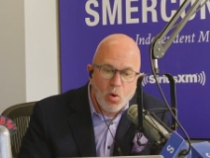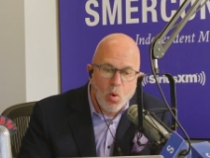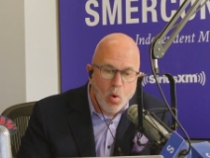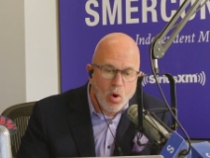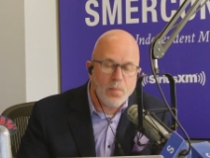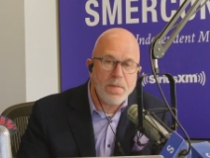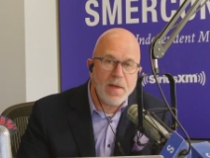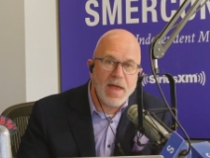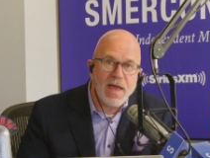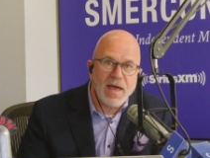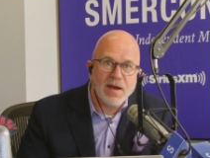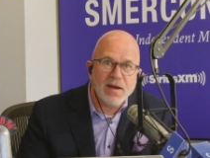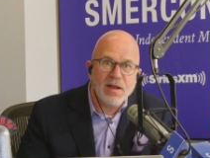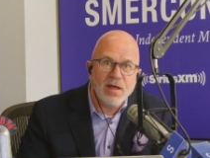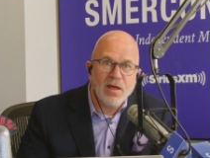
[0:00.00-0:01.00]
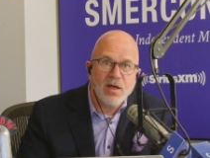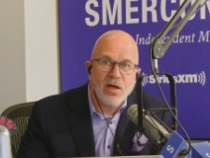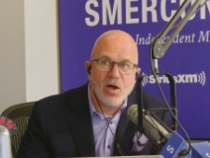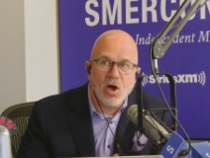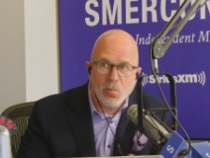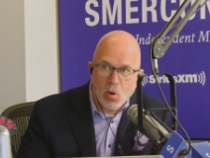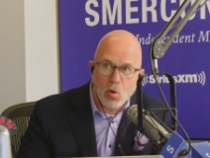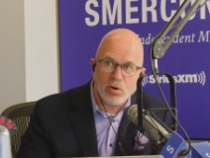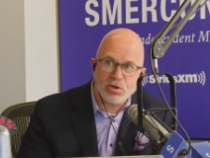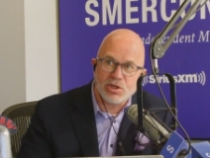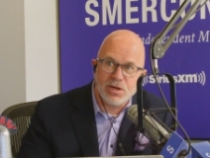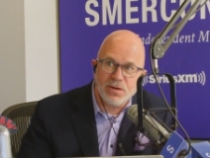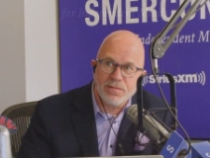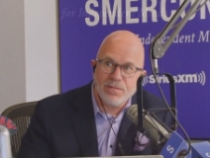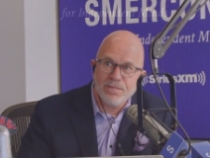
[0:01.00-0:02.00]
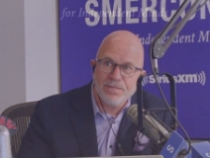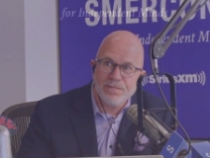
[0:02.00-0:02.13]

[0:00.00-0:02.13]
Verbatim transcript: or ban abortion.